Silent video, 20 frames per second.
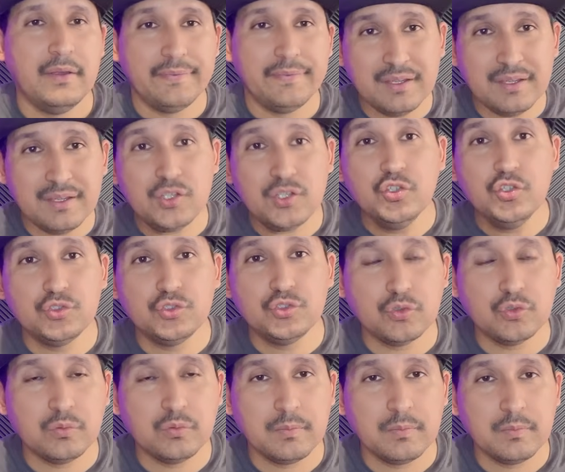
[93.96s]
that
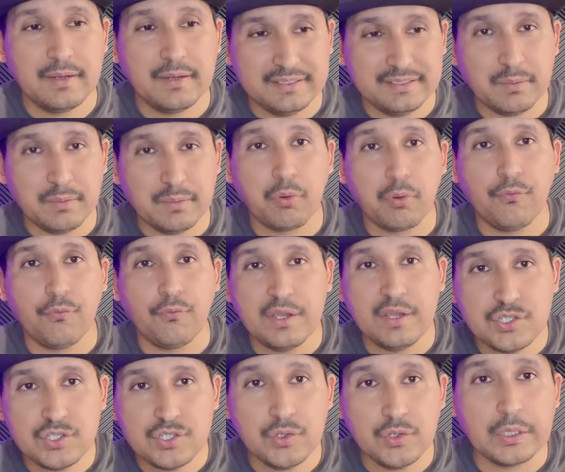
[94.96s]
YouTube, as a
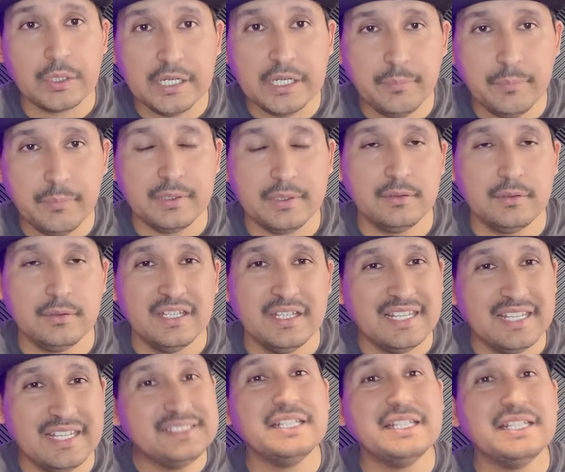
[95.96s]
professional company,
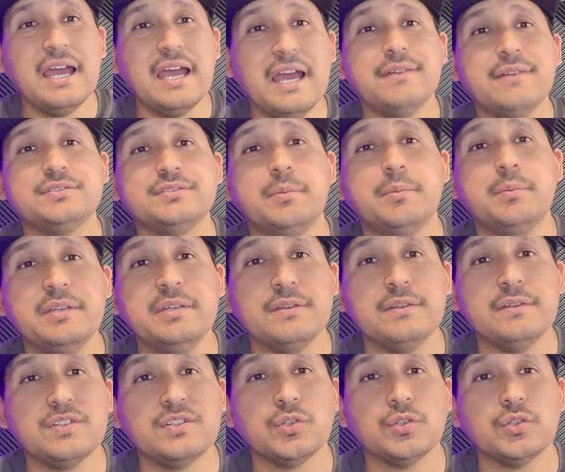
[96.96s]
is gonna have some
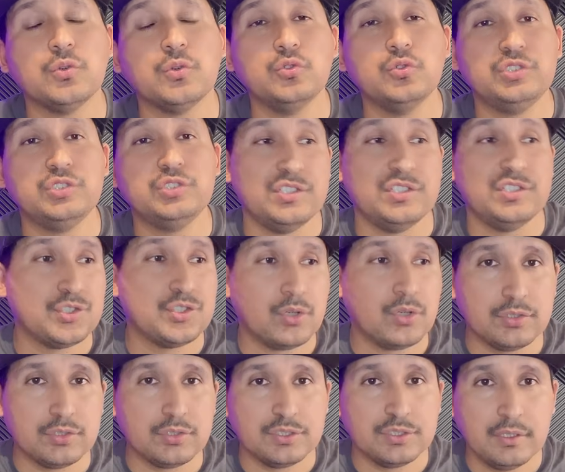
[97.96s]
individual who's in
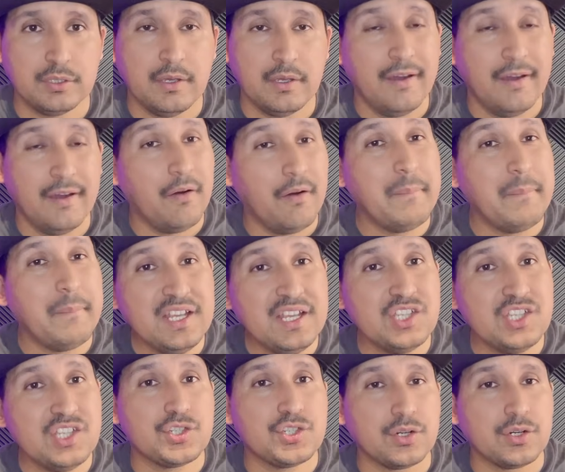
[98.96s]
charge of making
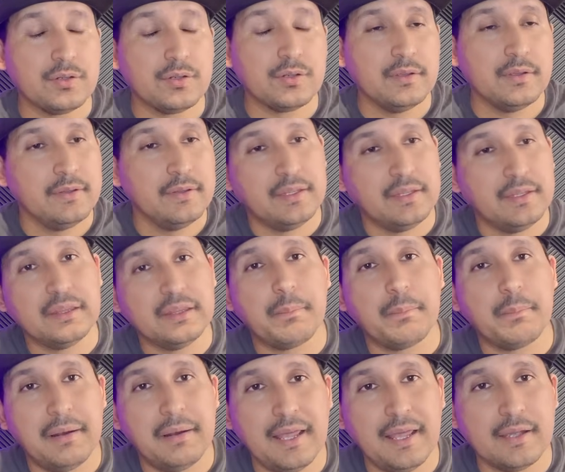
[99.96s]
sure that the
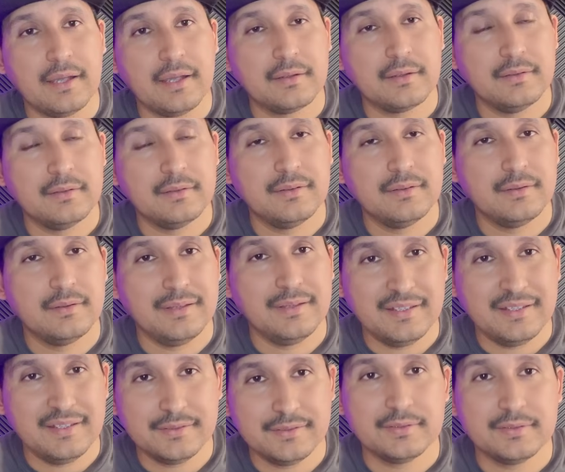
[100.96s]
plaque
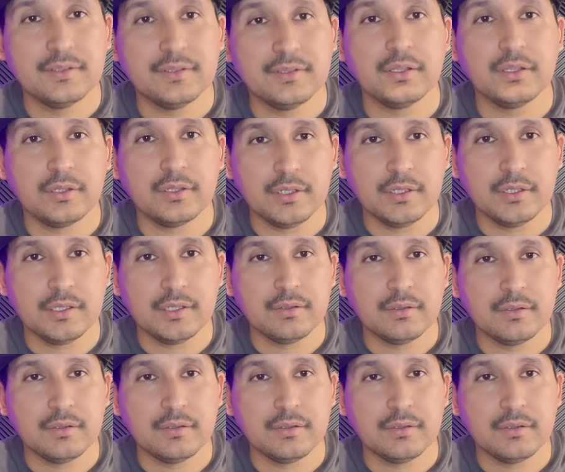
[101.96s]
is good